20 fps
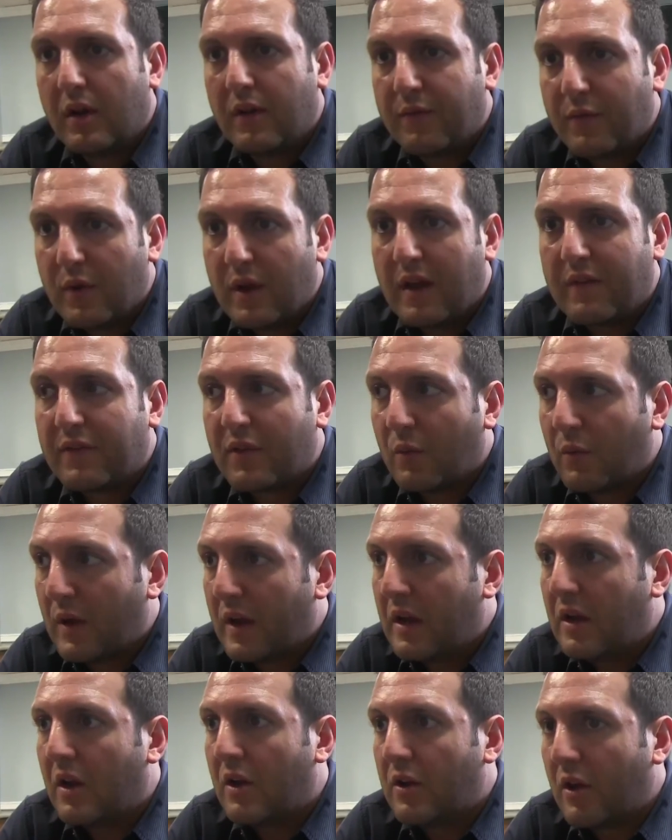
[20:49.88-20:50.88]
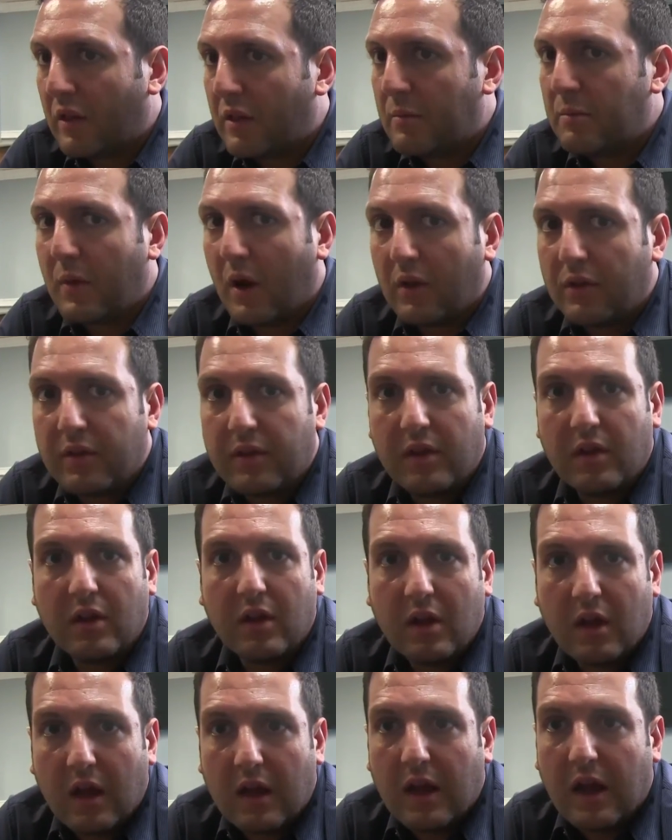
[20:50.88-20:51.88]
if we have to wait another month,
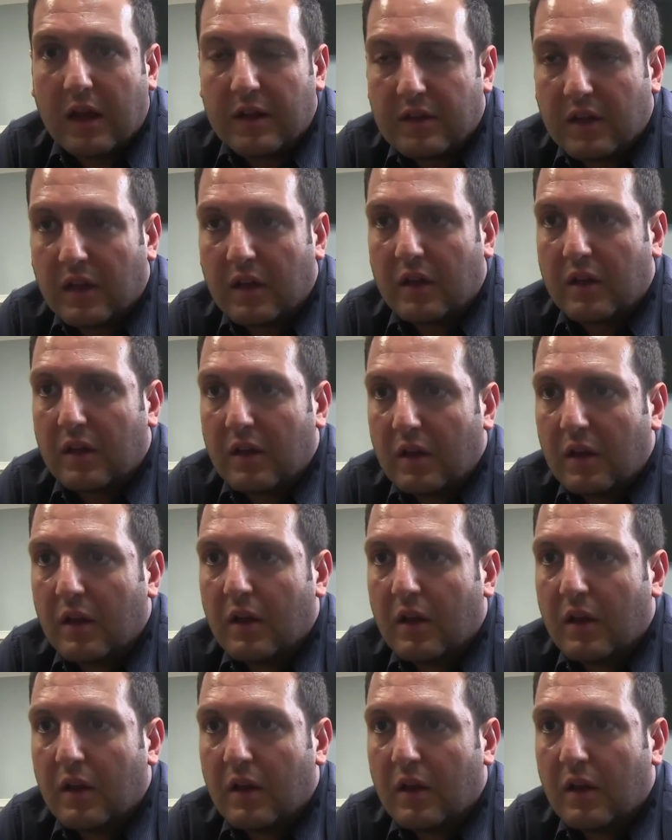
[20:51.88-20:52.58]
I, I think.